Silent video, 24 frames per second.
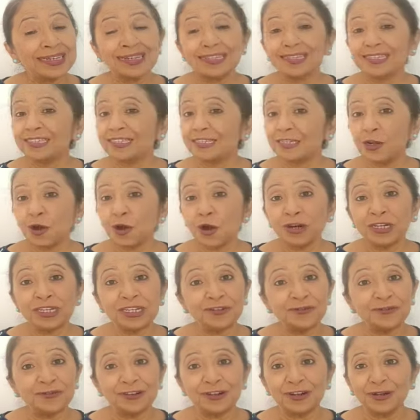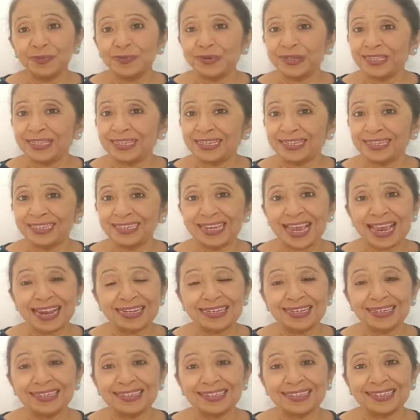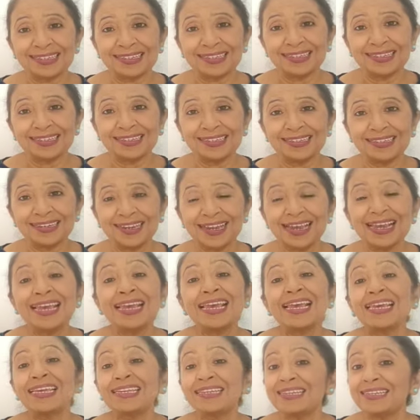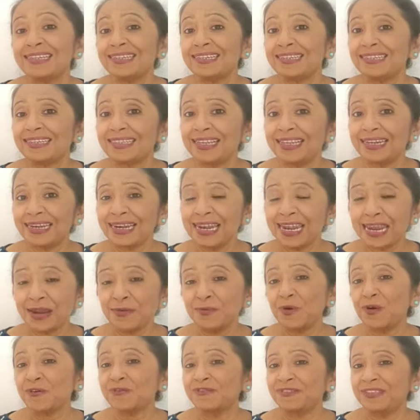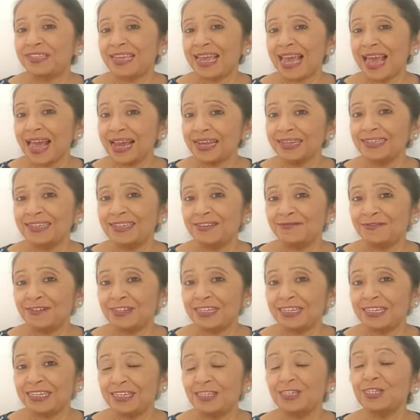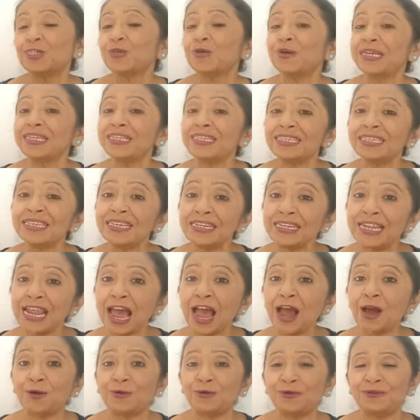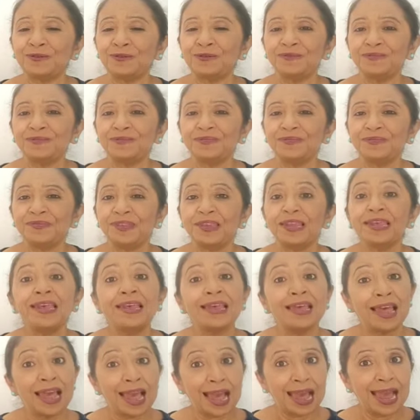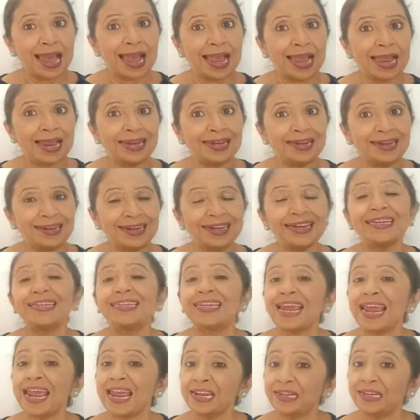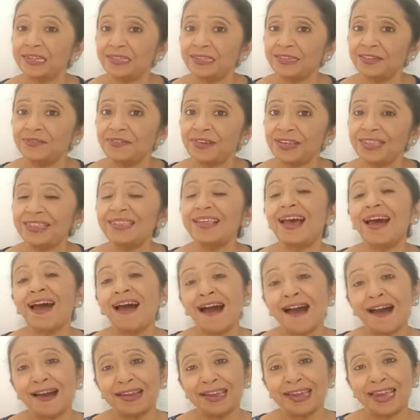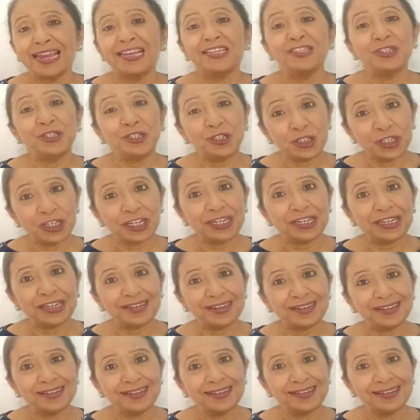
is not a verb in this sentence. It is the name of the activity, so it's a noun. And it ends with ing.